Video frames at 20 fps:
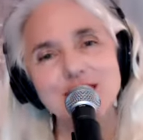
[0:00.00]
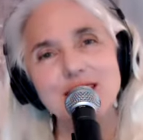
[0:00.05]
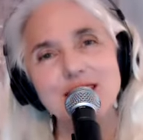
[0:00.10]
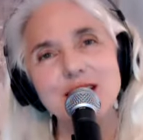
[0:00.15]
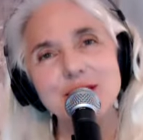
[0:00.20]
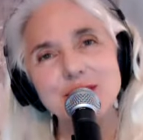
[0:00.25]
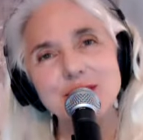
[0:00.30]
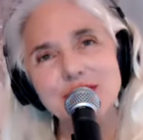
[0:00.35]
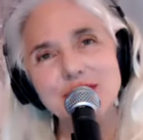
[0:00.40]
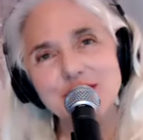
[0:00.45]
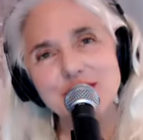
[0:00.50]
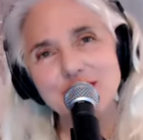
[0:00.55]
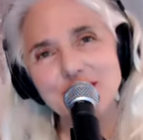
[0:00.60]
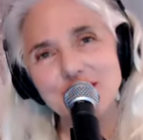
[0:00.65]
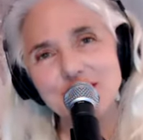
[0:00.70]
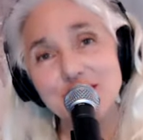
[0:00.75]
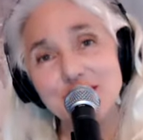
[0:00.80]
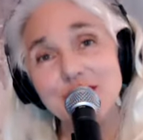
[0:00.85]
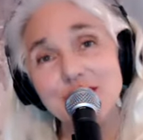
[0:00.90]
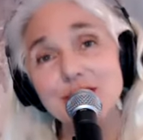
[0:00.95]
and with
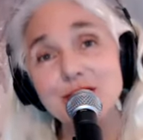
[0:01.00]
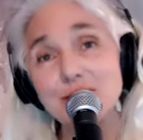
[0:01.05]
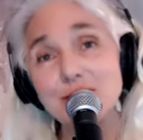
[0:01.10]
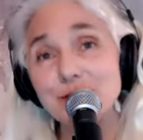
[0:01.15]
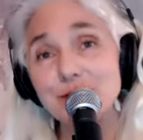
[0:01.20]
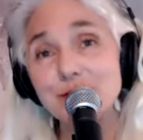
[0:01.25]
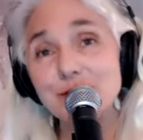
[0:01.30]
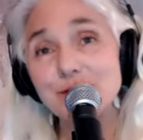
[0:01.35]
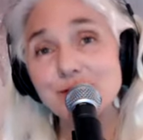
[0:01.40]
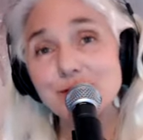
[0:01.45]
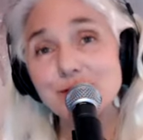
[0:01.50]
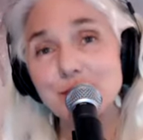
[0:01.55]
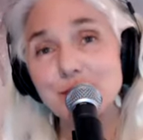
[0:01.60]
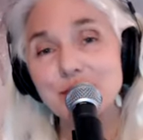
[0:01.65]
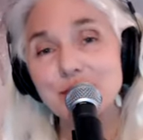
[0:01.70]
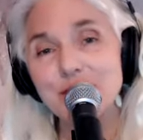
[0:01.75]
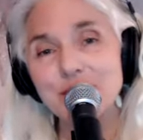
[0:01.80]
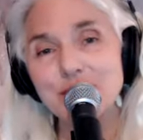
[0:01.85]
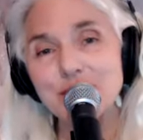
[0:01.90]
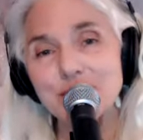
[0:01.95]
the Universal
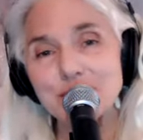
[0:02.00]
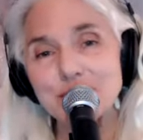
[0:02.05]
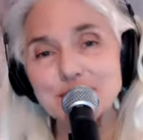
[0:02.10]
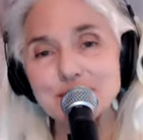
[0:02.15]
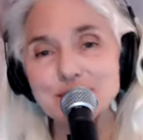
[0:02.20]
Mother.